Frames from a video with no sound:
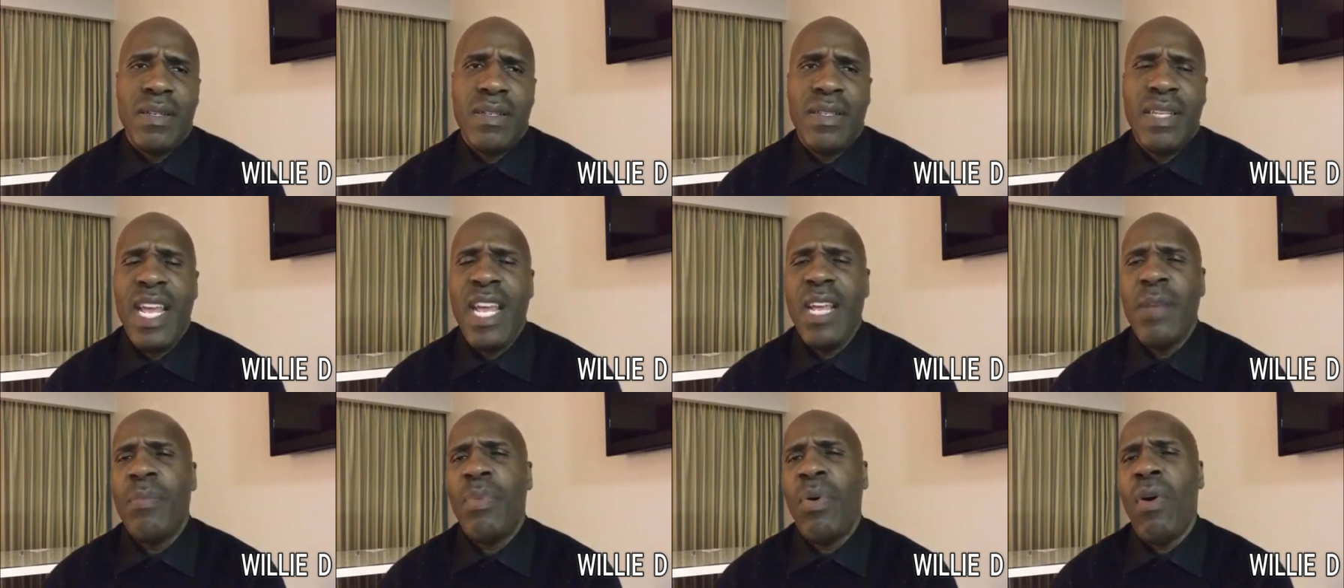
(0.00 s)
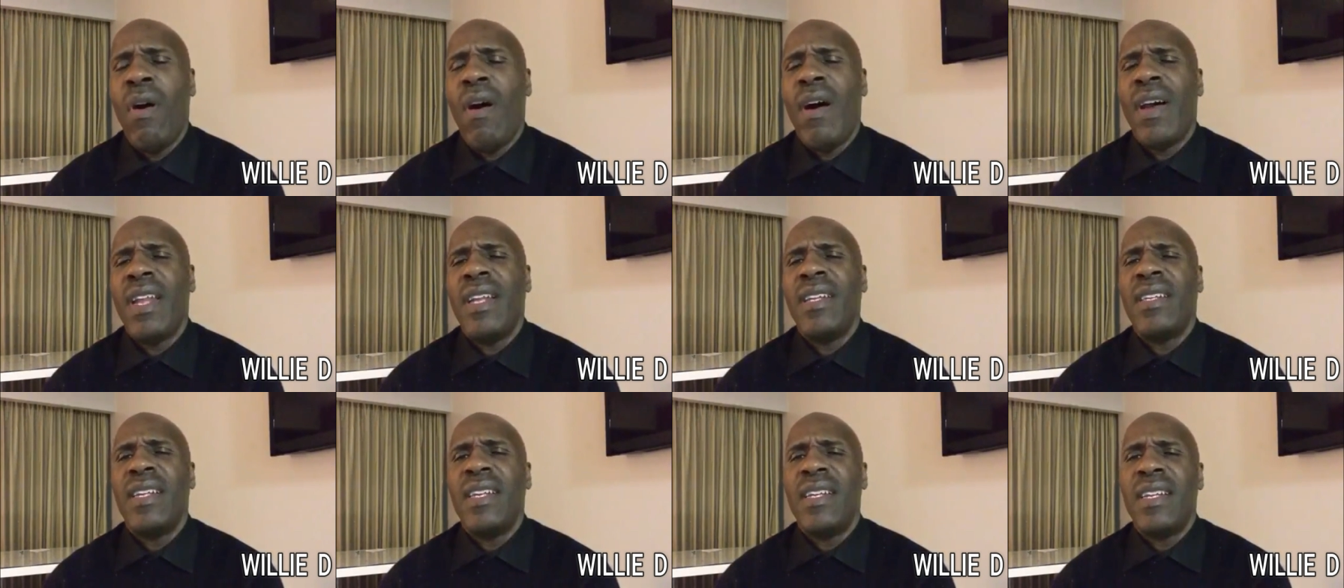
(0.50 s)
take
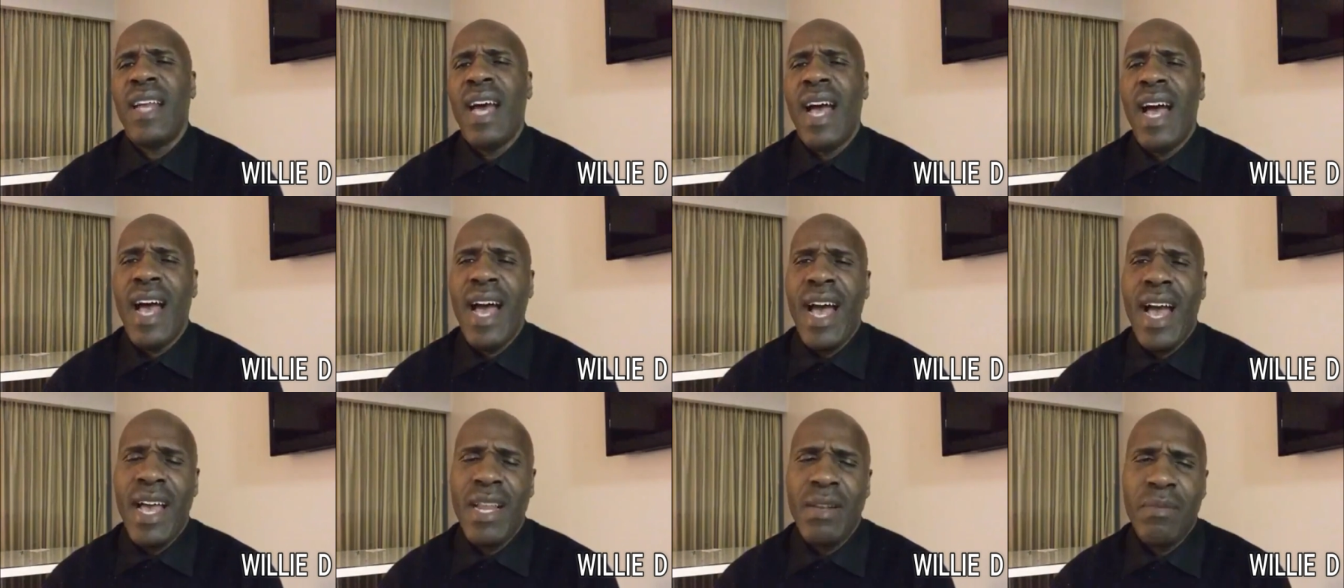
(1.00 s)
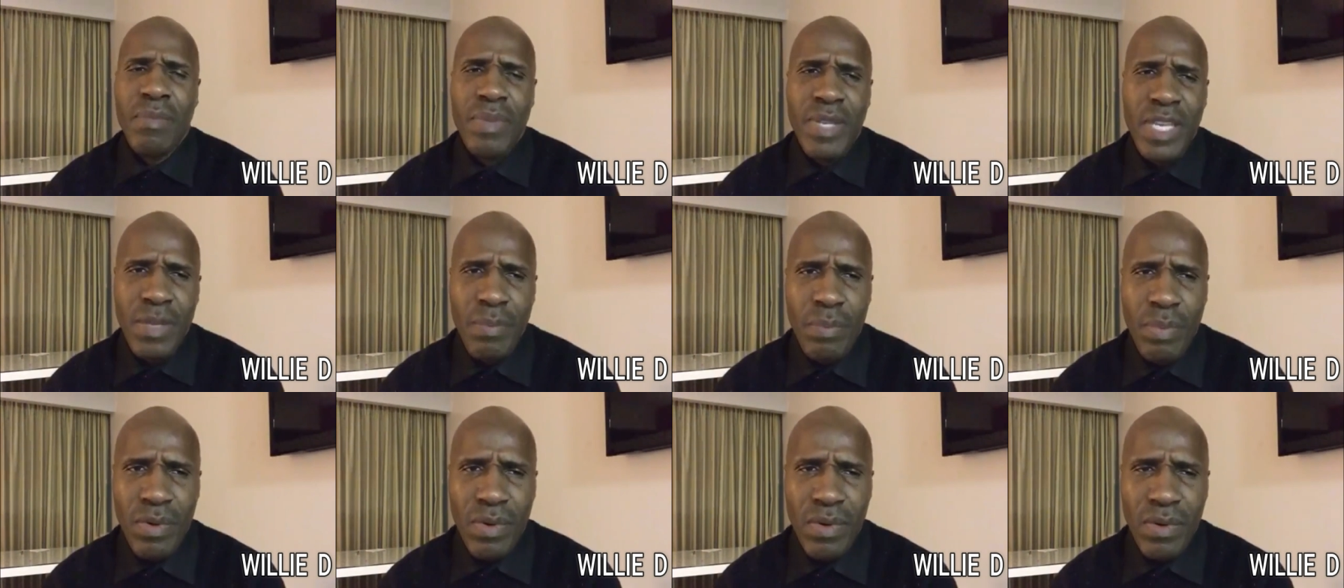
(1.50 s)
part in denying
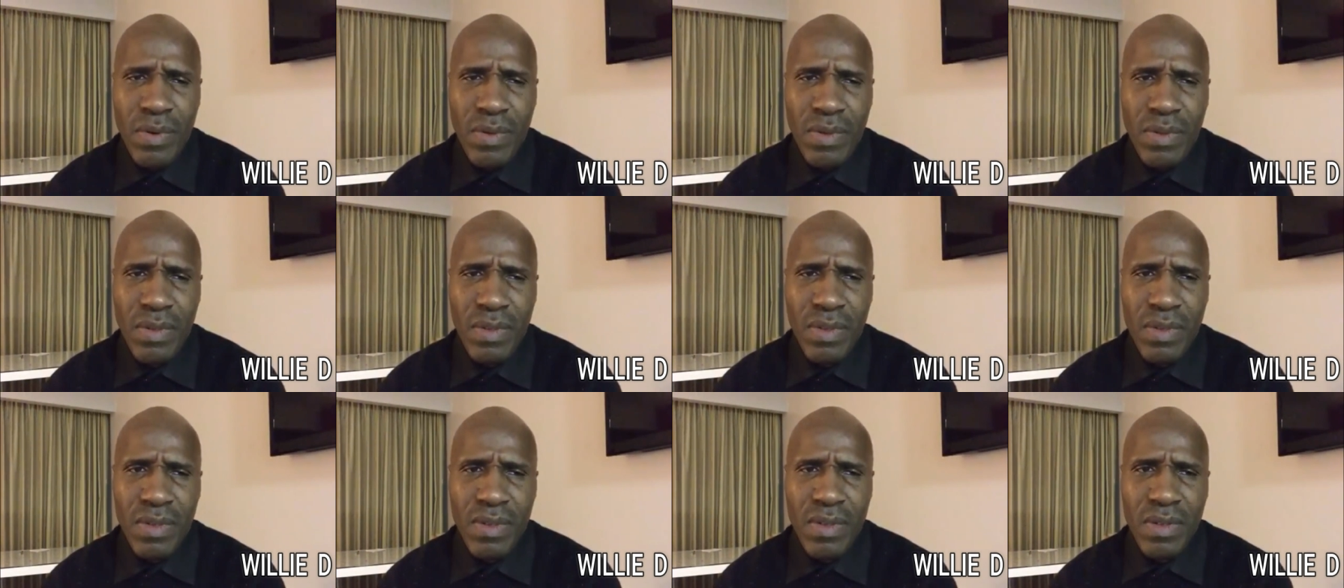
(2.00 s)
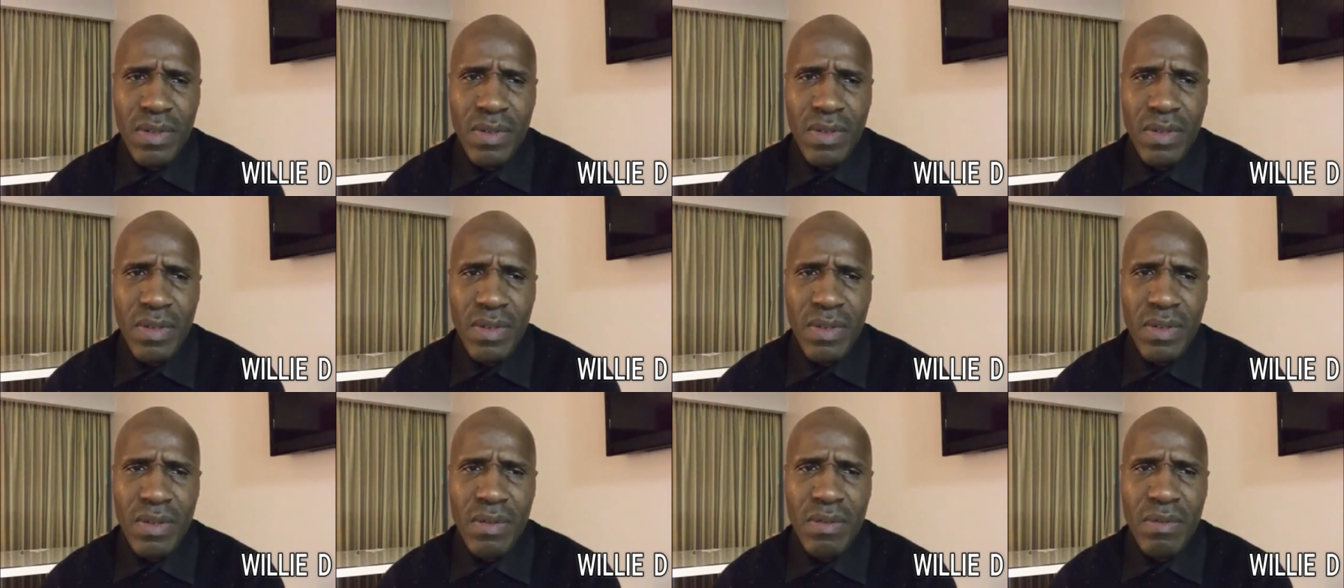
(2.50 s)
people
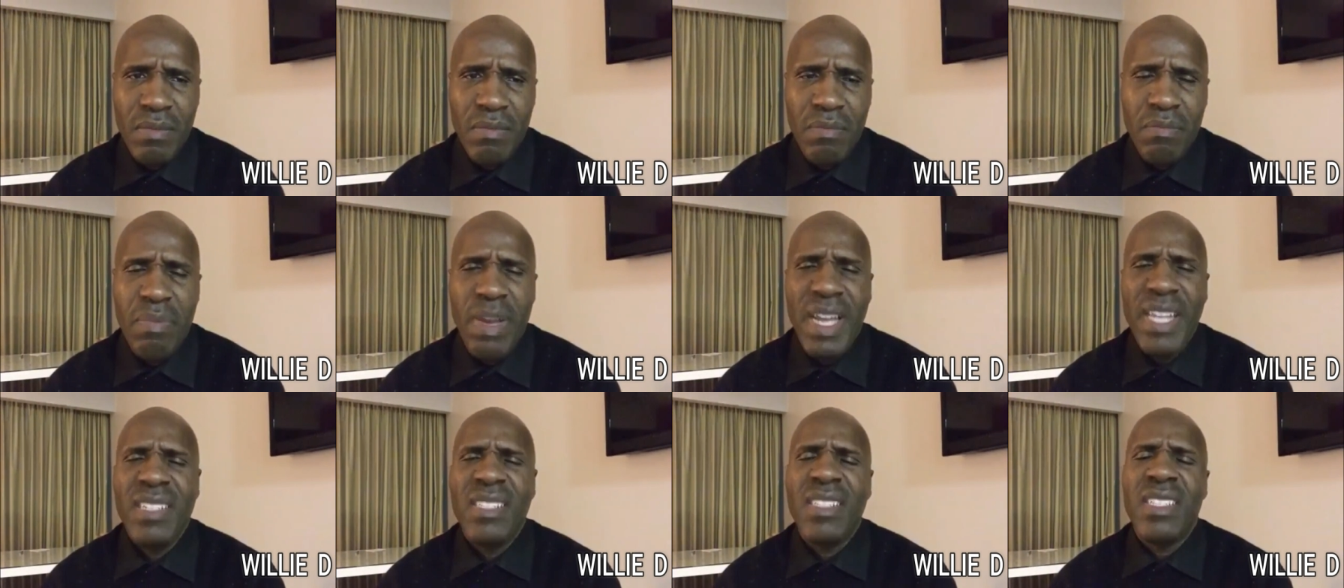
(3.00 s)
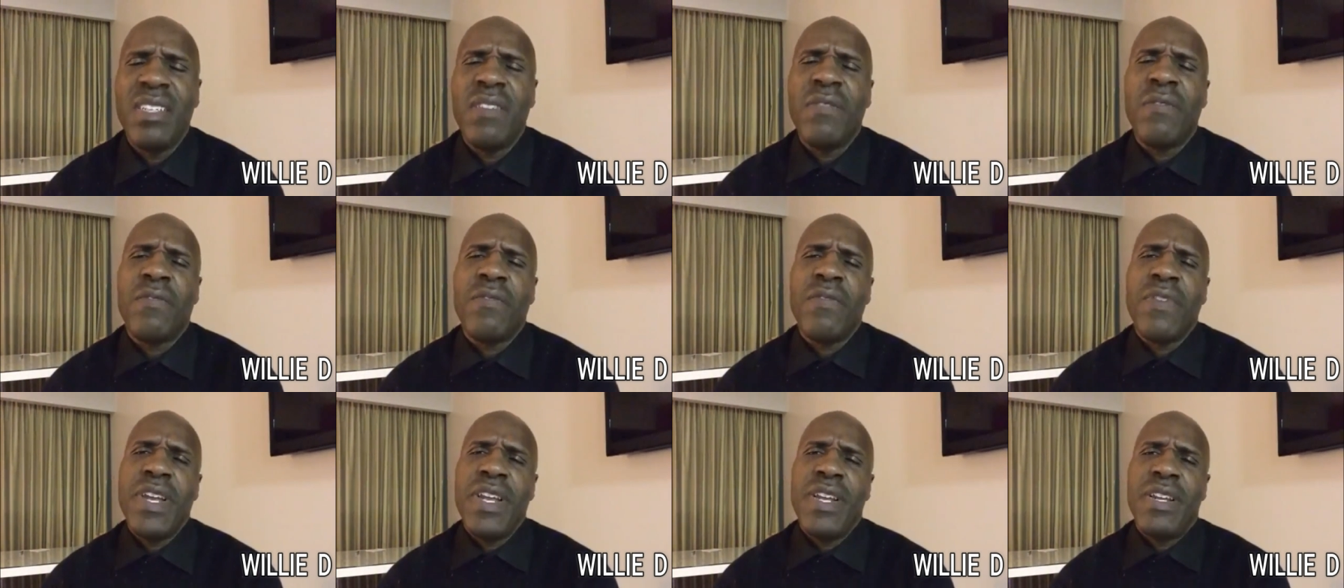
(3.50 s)
basic
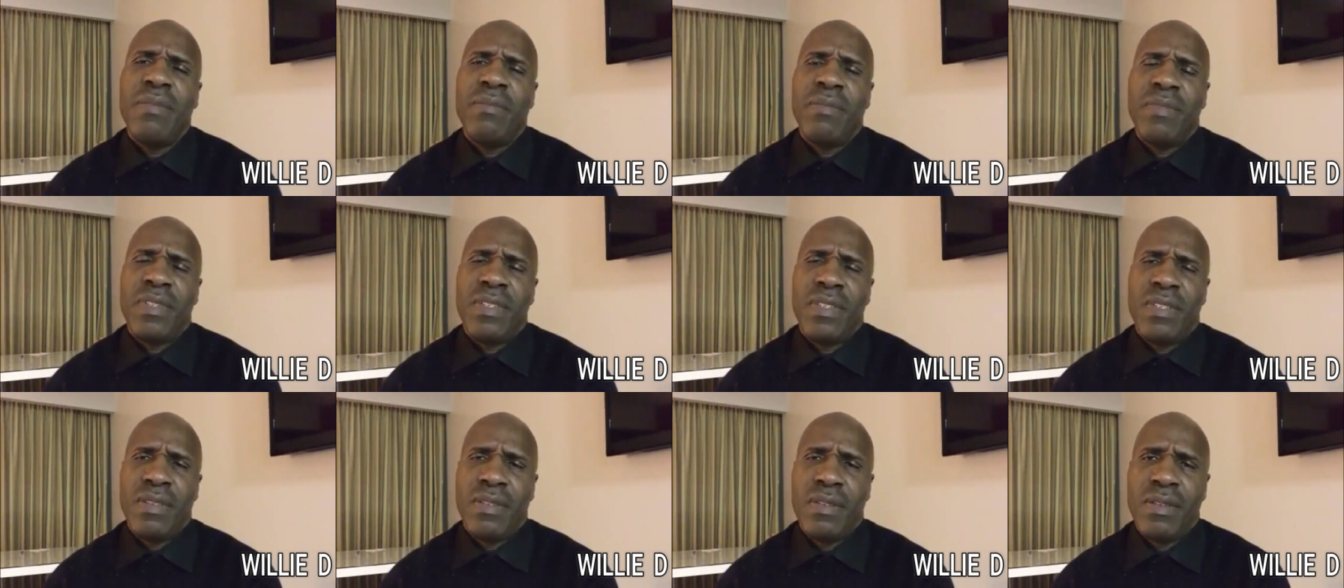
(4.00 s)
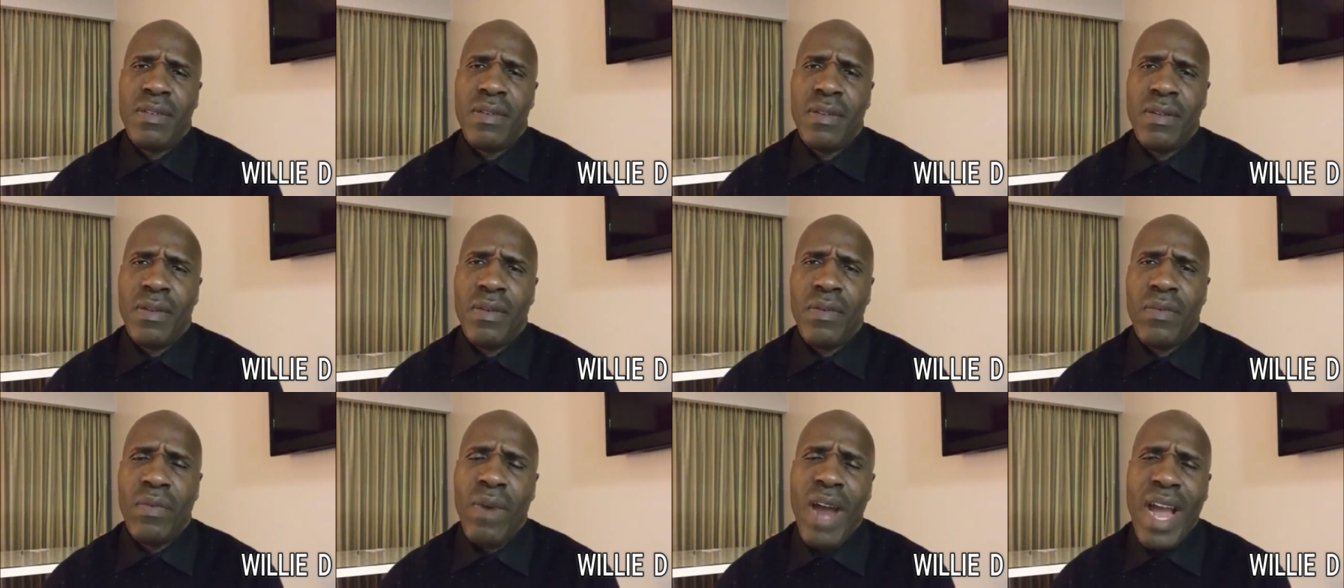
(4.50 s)
freedoms
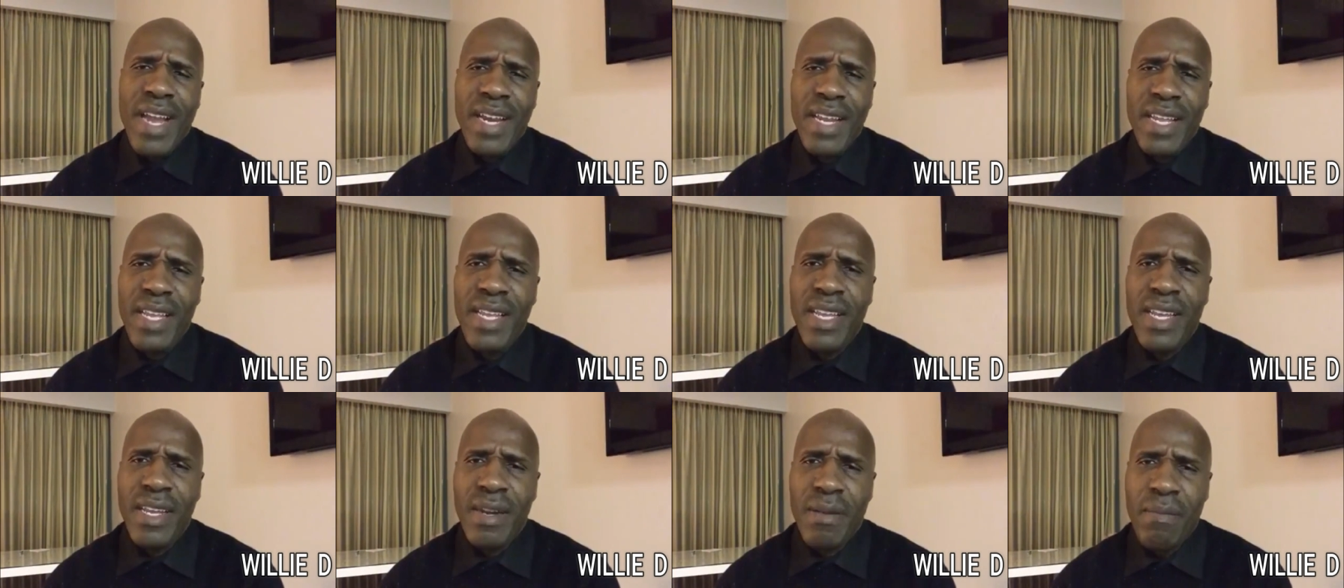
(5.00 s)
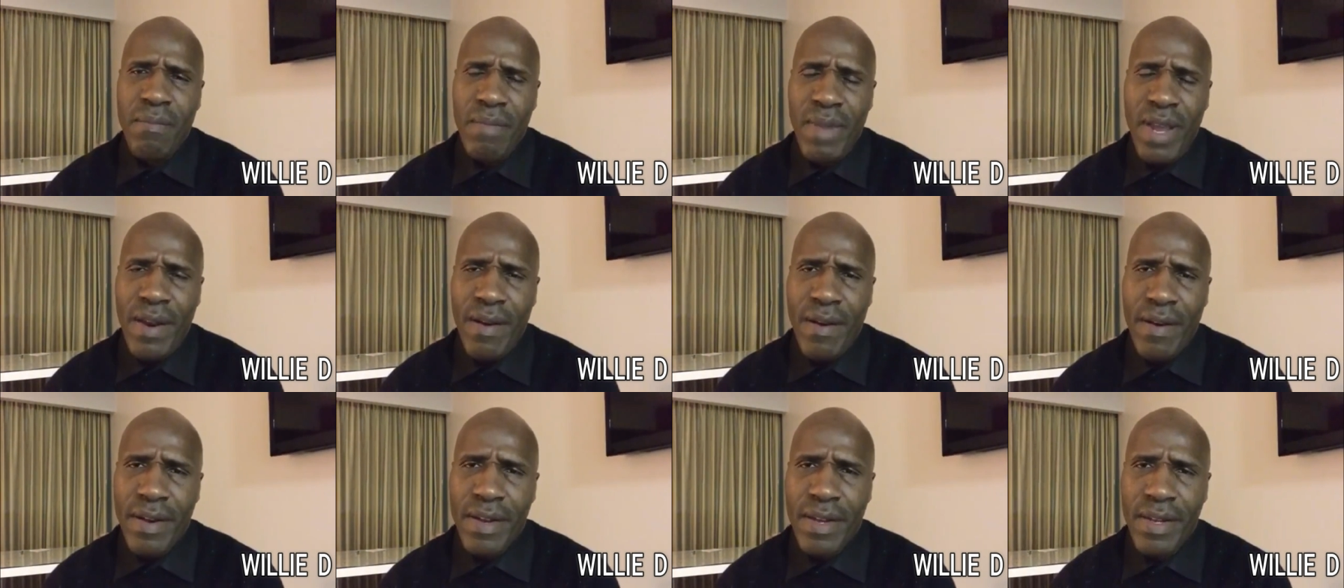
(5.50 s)
right here in
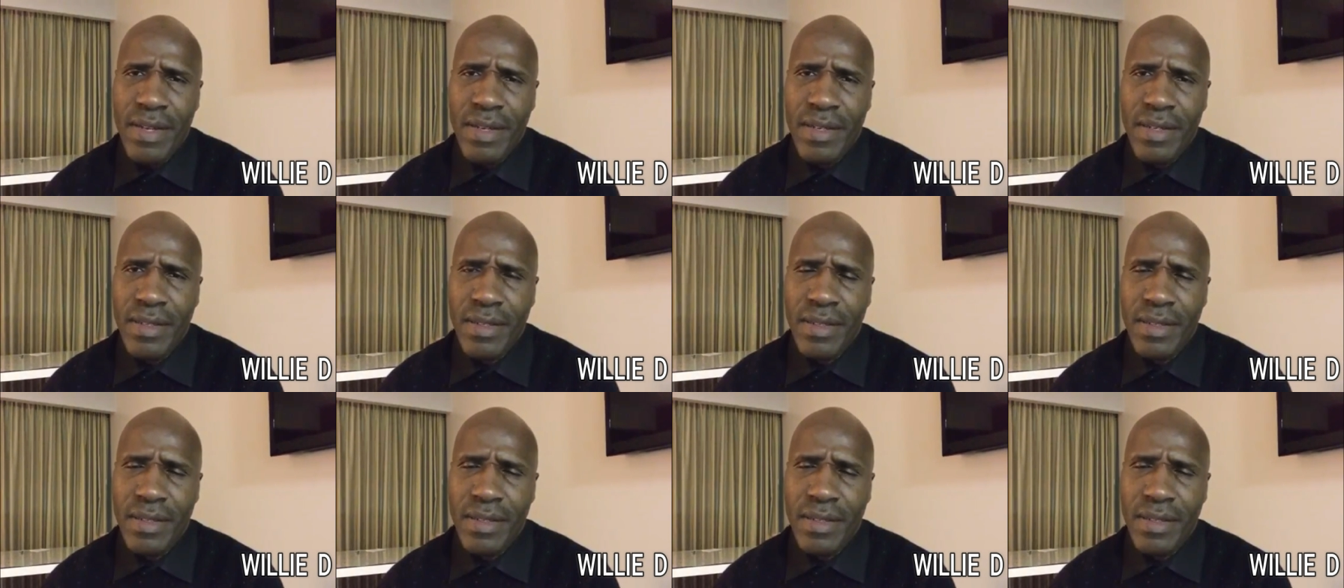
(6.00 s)
America.